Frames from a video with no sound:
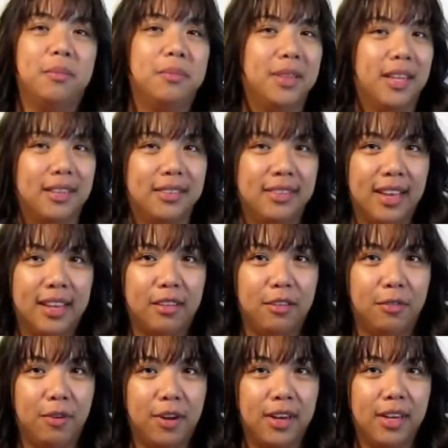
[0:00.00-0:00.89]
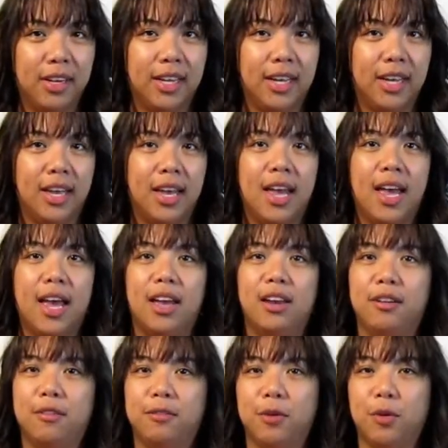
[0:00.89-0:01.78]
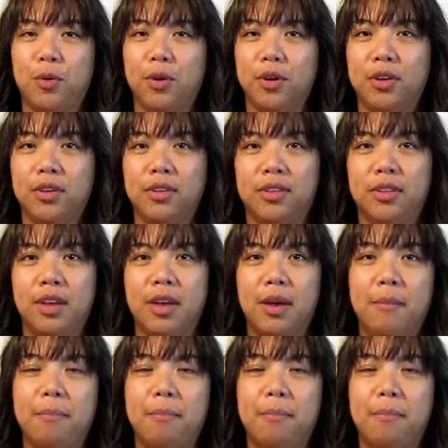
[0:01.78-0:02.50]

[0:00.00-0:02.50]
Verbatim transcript: plus size friendly, and of course,